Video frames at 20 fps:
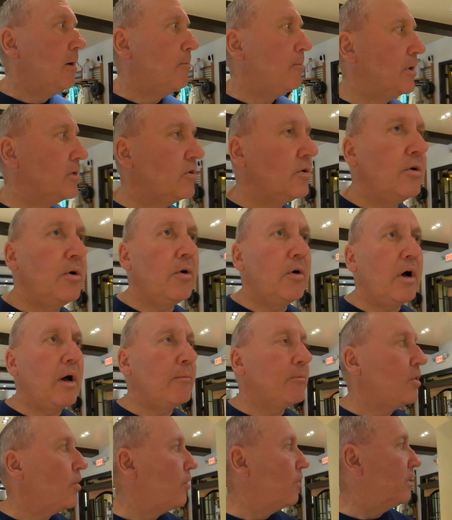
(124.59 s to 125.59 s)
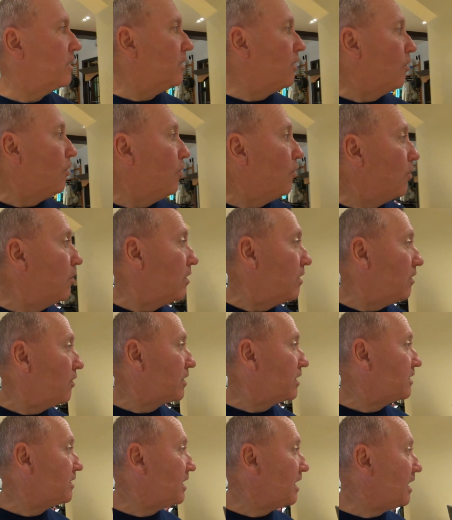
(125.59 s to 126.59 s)
But you know, I'm going, oh,
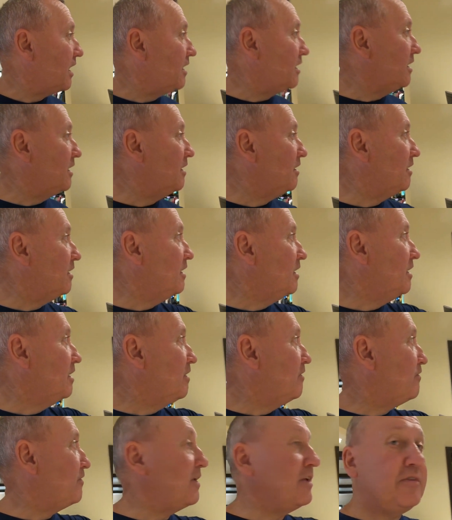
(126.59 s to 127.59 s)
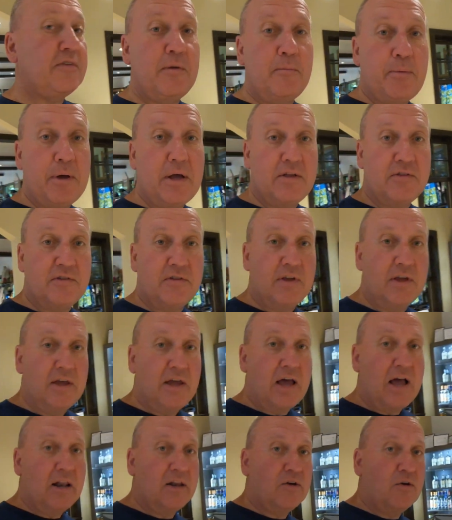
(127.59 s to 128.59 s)
look at that. Fancy pantsy
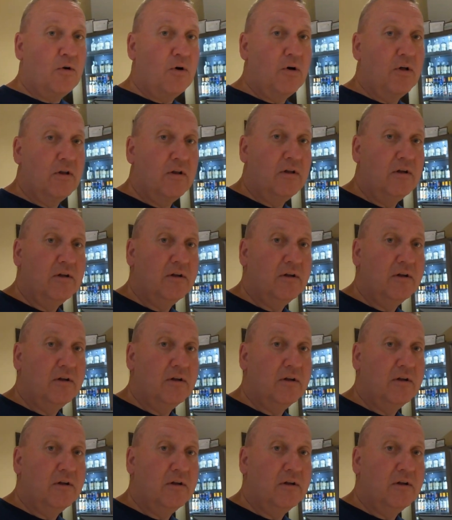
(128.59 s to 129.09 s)
alcohol.